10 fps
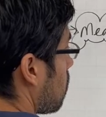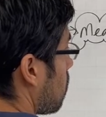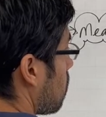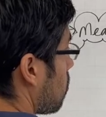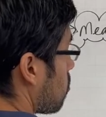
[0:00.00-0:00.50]

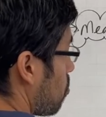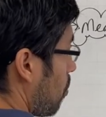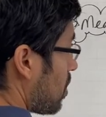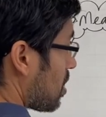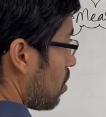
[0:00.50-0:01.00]
So what
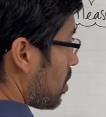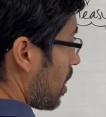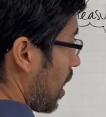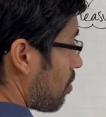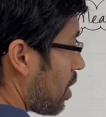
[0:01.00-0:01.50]
we're just looking
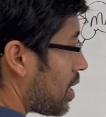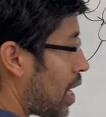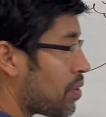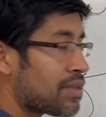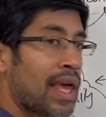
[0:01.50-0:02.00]
at right
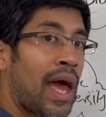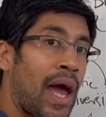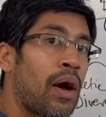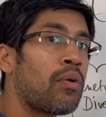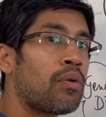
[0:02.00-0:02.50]
now is
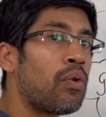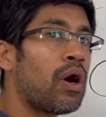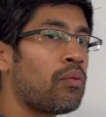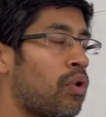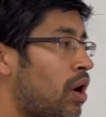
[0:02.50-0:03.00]

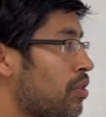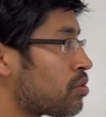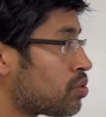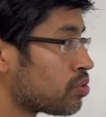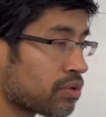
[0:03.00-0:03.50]
what are the
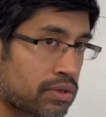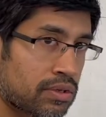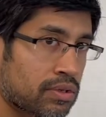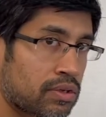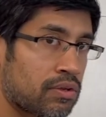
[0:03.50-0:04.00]
tools?
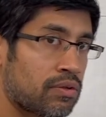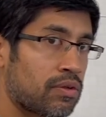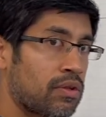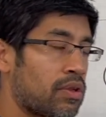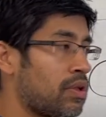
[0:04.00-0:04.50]

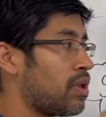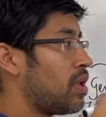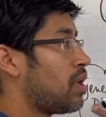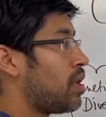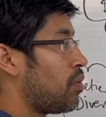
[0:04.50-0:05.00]

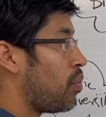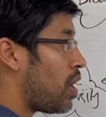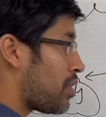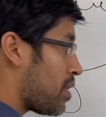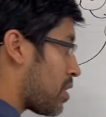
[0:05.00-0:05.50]
What
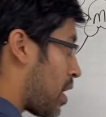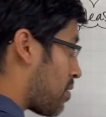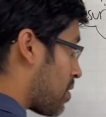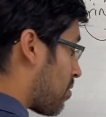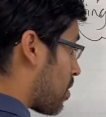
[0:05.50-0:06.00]
are the kind
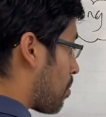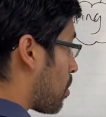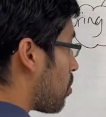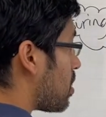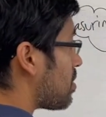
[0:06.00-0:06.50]
of different
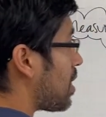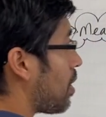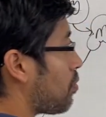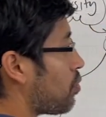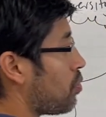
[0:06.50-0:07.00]
approaches
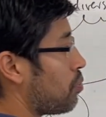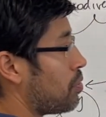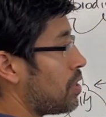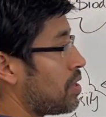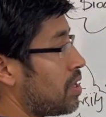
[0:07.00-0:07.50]

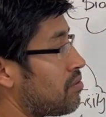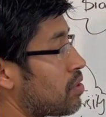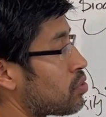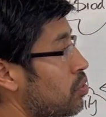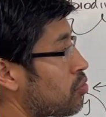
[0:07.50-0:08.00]
the
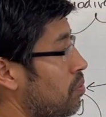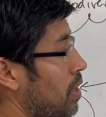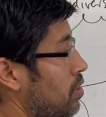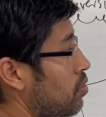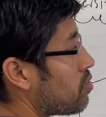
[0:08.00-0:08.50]
different tools we
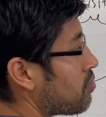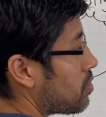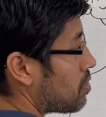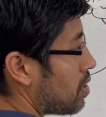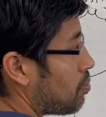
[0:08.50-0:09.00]
might use
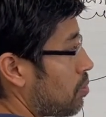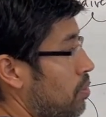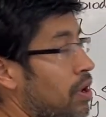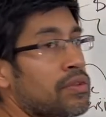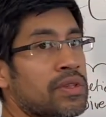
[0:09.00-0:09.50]
to sample
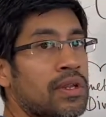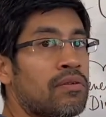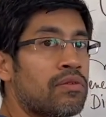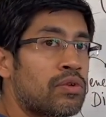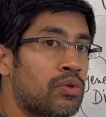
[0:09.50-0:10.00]
plants, and the
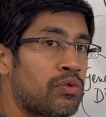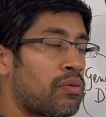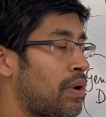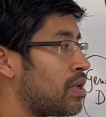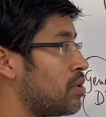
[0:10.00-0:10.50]
different tools we
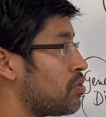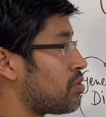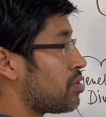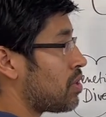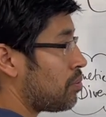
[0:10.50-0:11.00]
might use
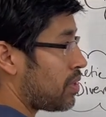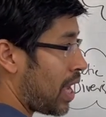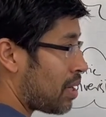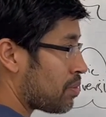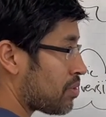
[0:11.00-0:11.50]
to sample
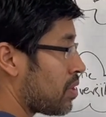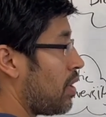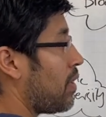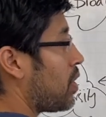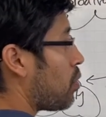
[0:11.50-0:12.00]
animals.
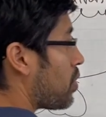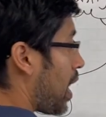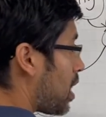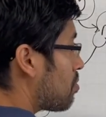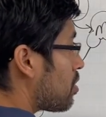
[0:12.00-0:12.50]
With
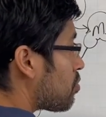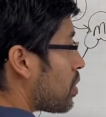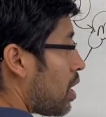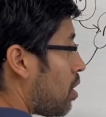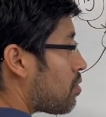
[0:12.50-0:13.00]
animals,
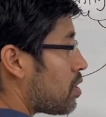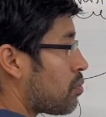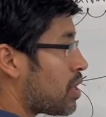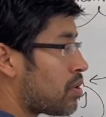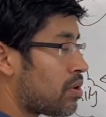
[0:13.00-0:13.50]

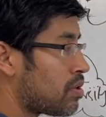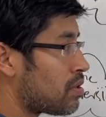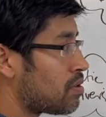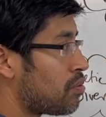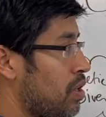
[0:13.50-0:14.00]

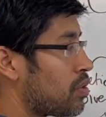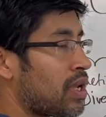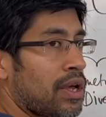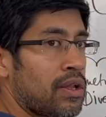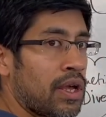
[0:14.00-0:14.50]
we're
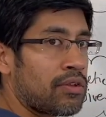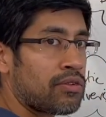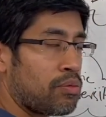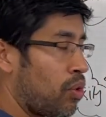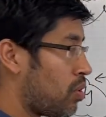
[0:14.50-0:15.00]
looking at like
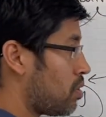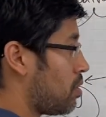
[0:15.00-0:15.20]
small